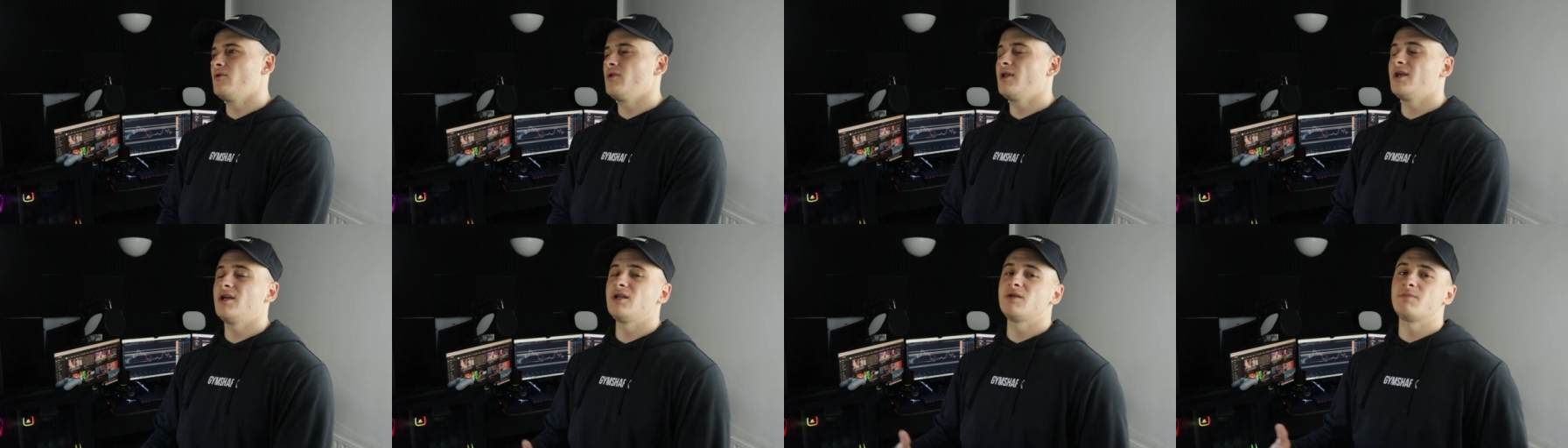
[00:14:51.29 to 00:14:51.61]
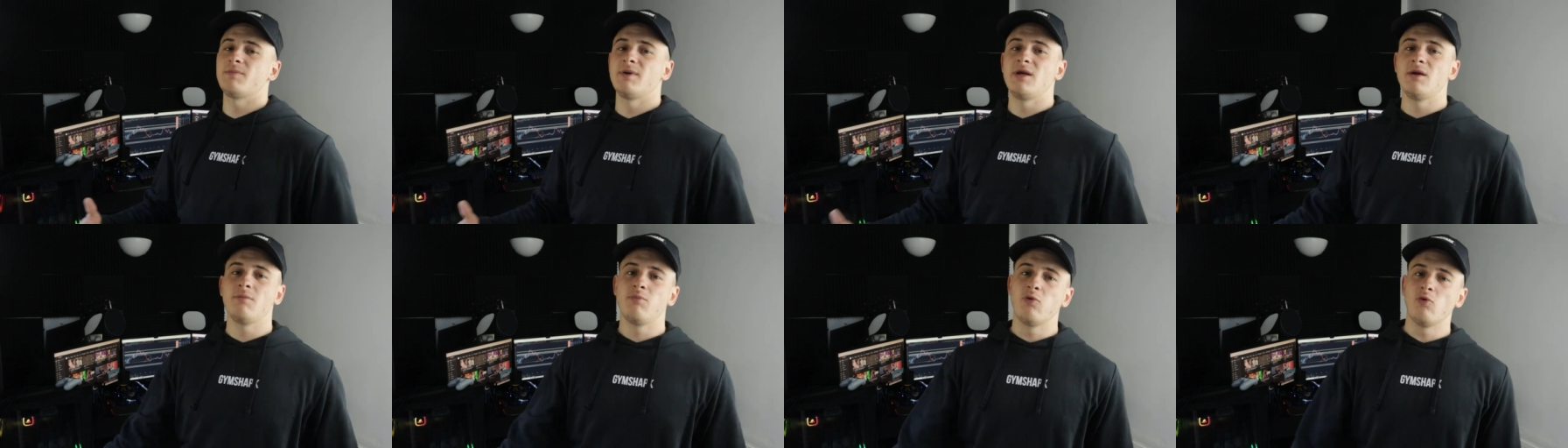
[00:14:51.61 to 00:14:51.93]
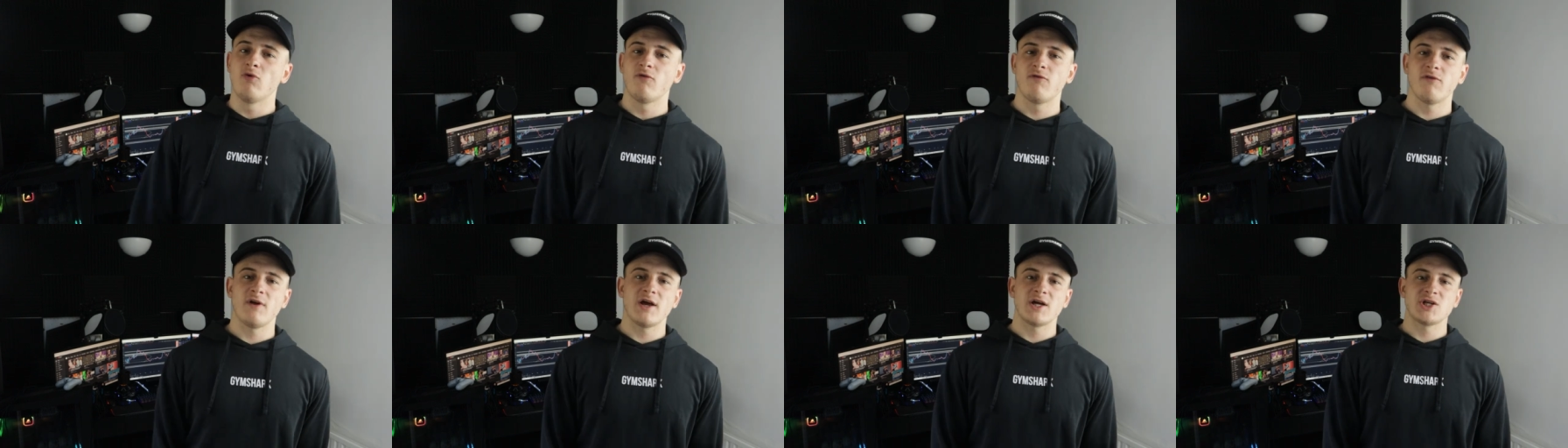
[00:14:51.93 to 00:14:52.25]
these people
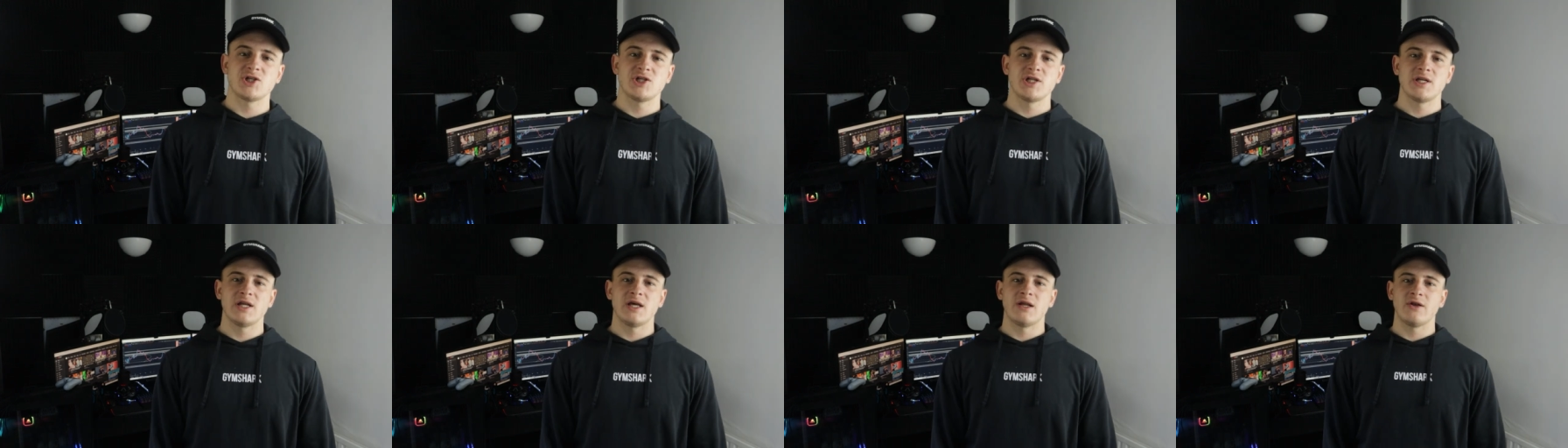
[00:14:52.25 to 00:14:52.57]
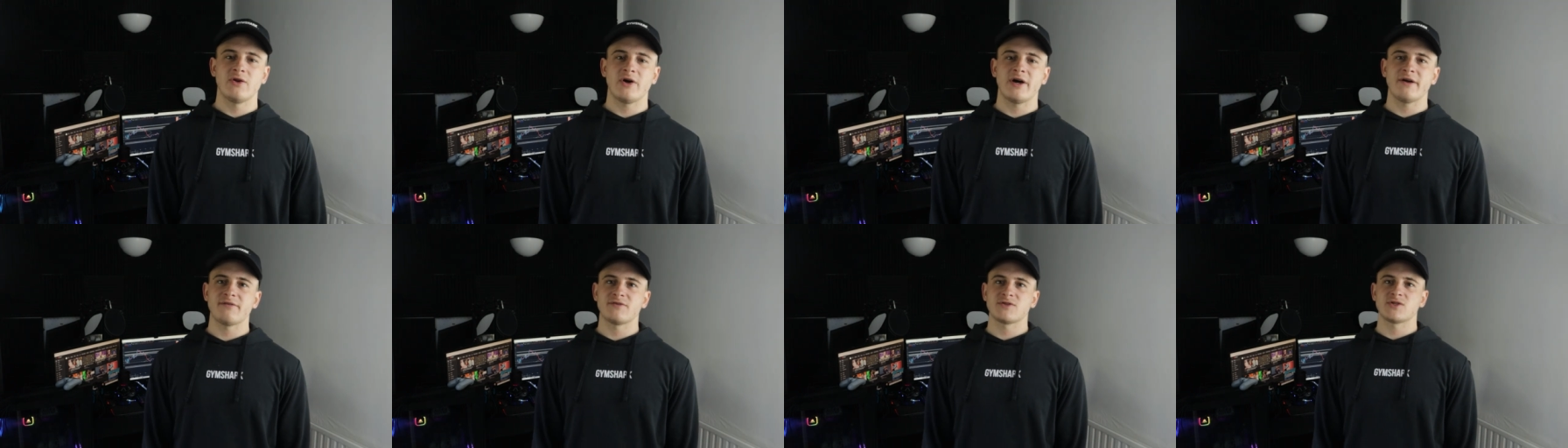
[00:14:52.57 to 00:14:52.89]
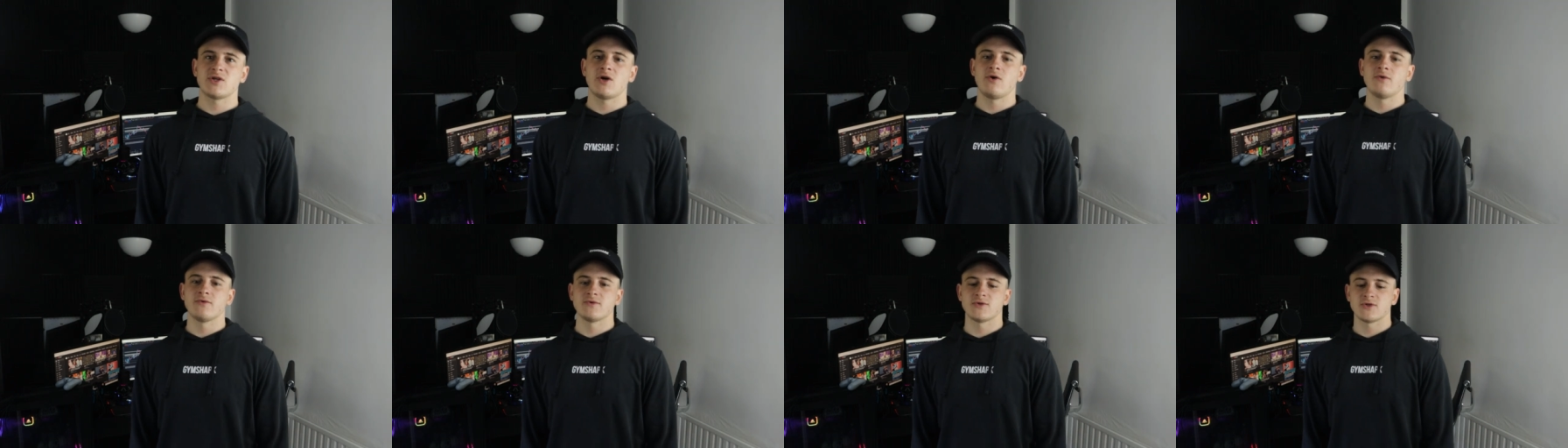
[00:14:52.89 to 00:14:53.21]
flashing their
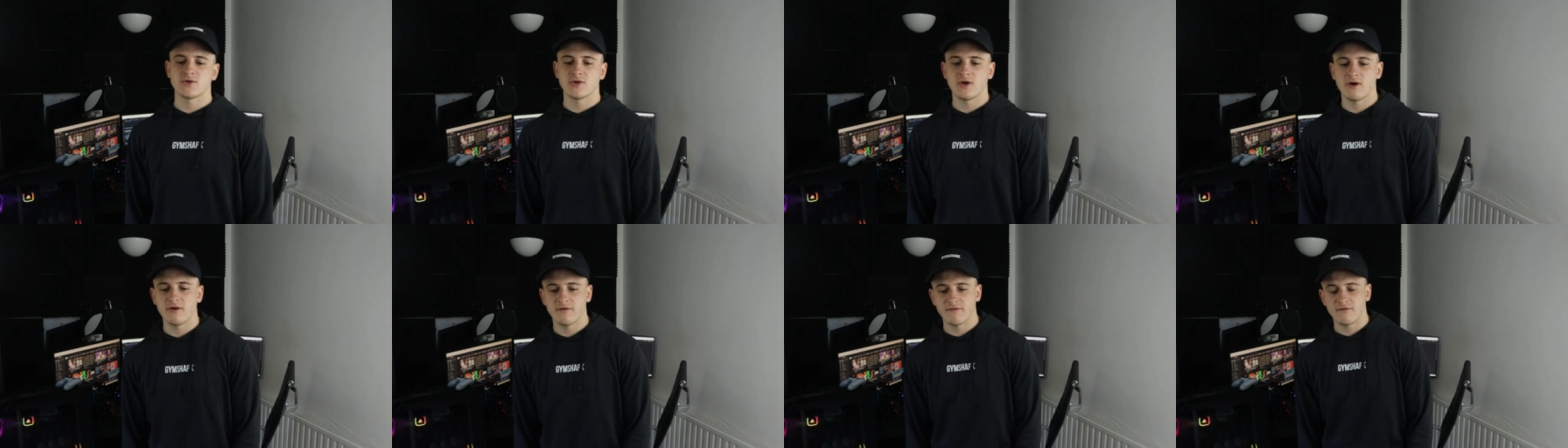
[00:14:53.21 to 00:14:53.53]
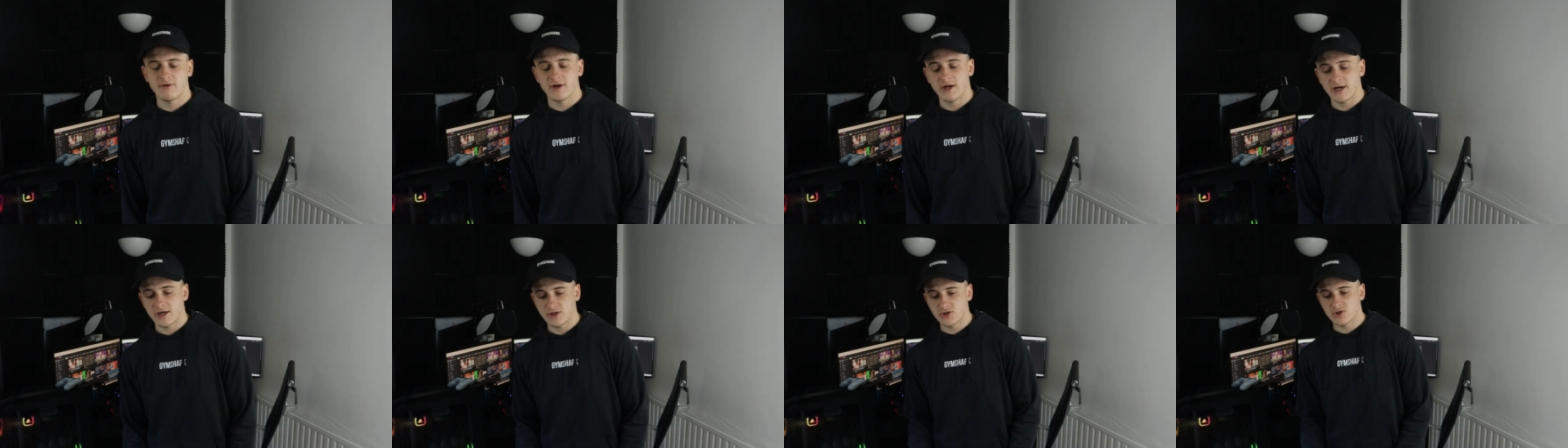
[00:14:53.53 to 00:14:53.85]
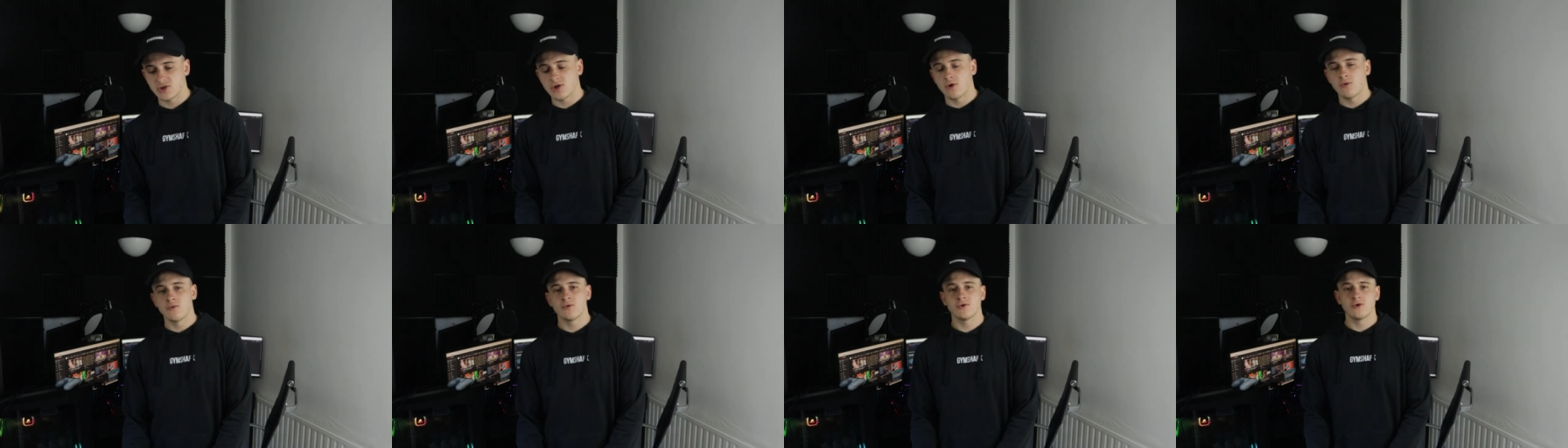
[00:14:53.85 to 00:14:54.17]
lifestyle and stuff. Like, I just
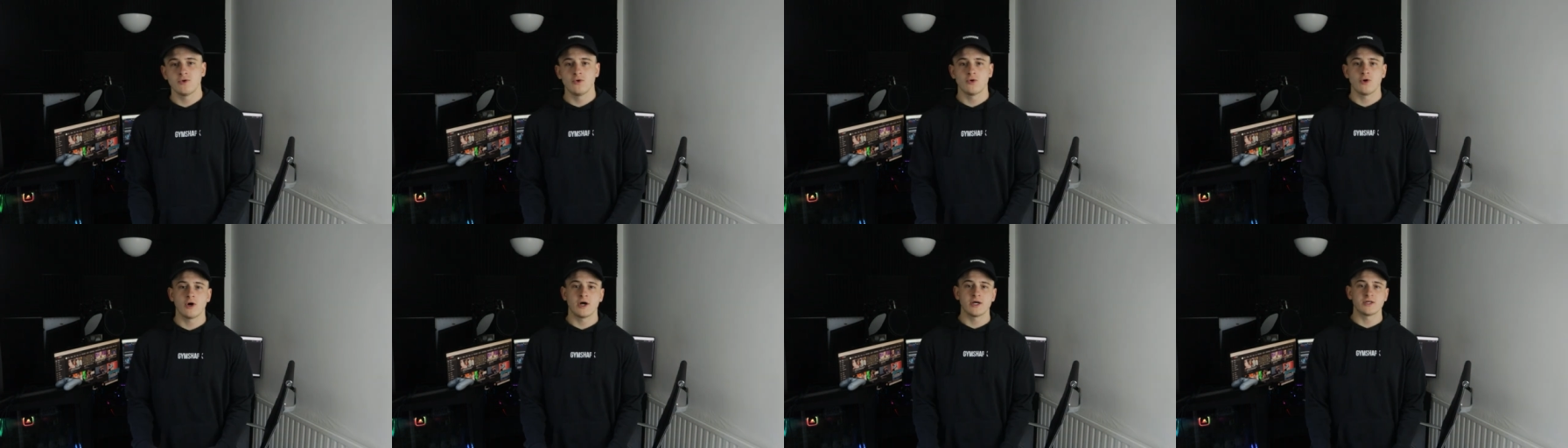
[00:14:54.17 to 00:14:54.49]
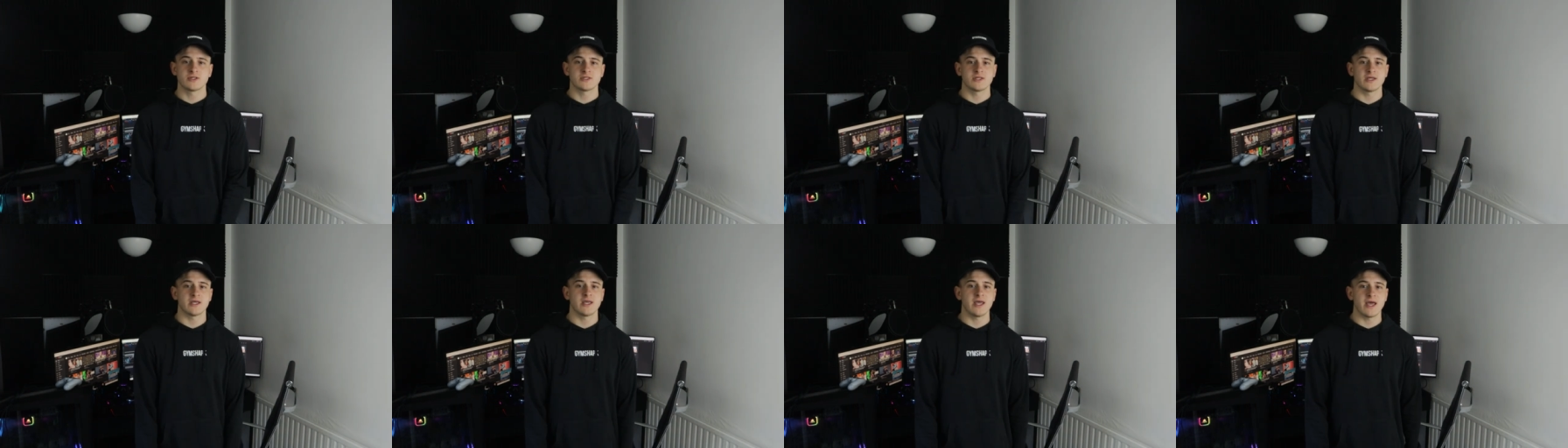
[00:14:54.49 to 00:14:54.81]
don't want you guys to